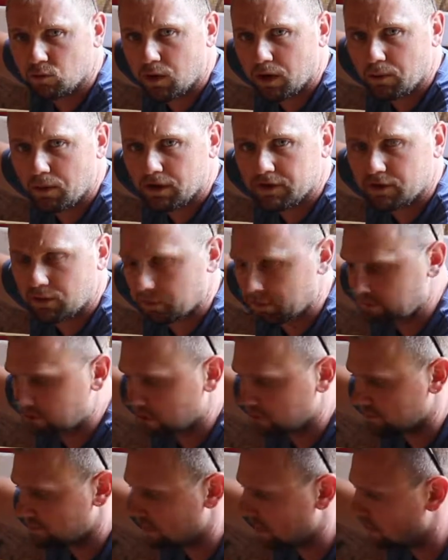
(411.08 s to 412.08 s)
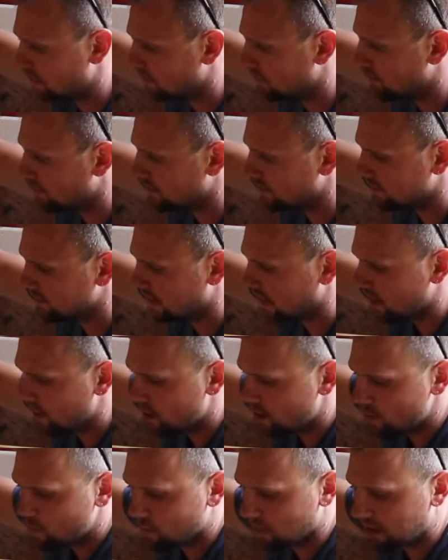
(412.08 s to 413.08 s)
quite a while since we've done a video, but
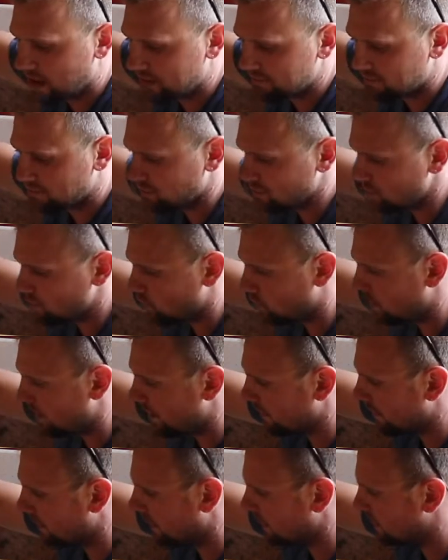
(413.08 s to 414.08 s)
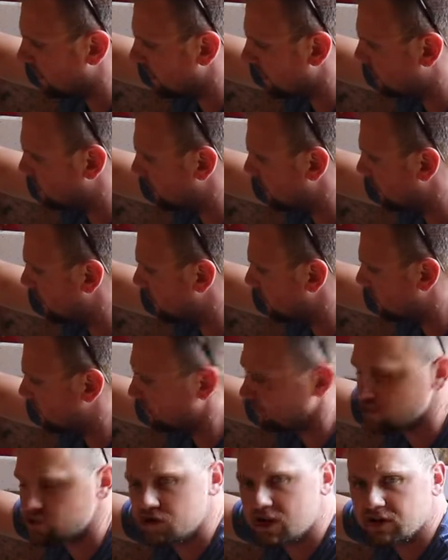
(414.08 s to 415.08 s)
we'll have a few more out like this. We've got to do
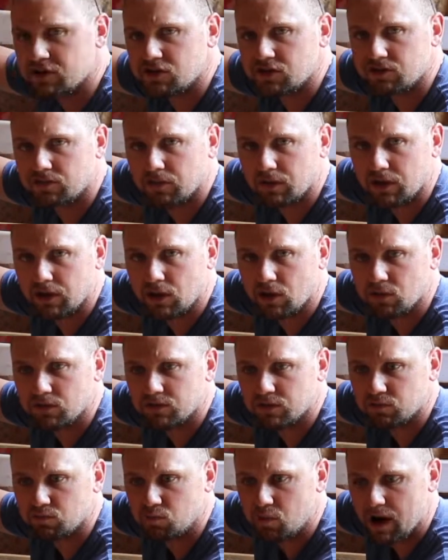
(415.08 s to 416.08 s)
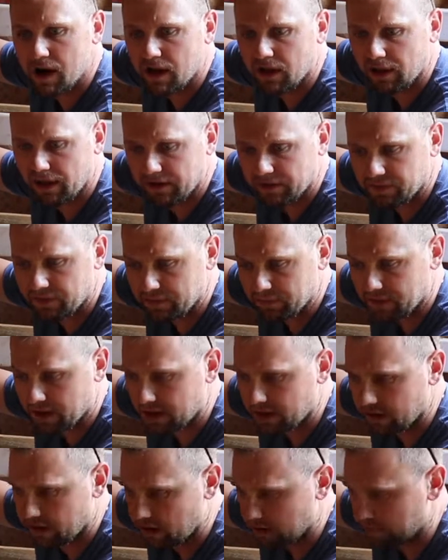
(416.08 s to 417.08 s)
some injections for the goats as well and get them
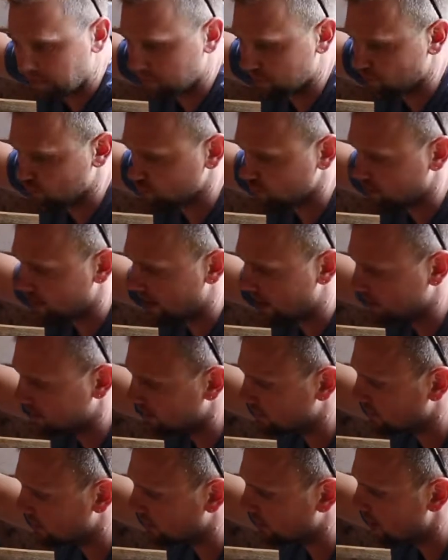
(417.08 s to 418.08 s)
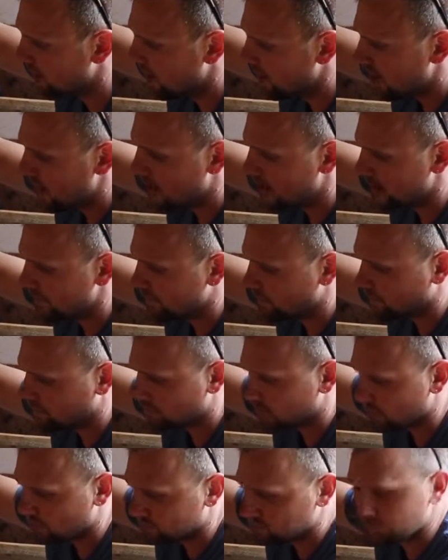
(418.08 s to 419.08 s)
kind of up on their shots, and so we're
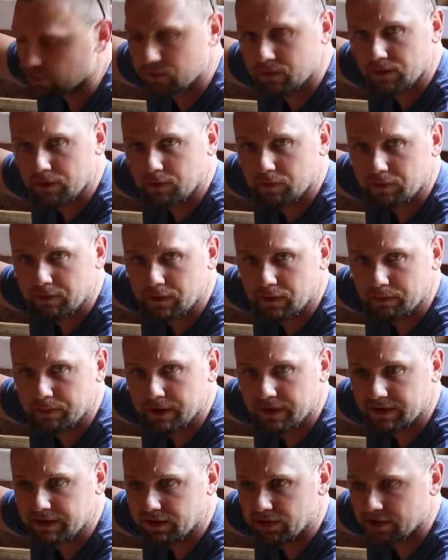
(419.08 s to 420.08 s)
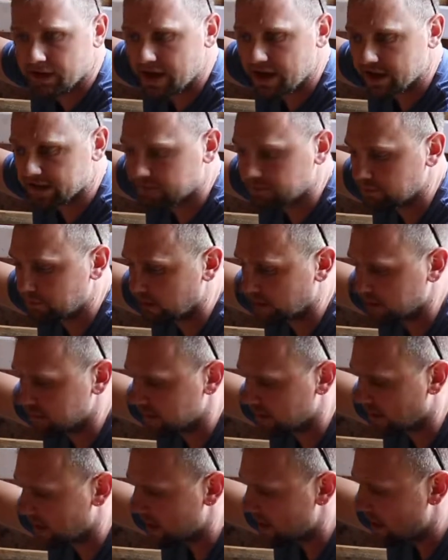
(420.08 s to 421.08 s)
going to go over and do the little feeder pigs here next,
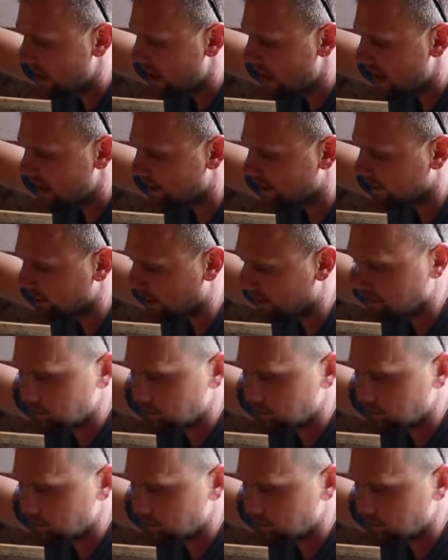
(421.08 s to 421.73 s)
but anyways, I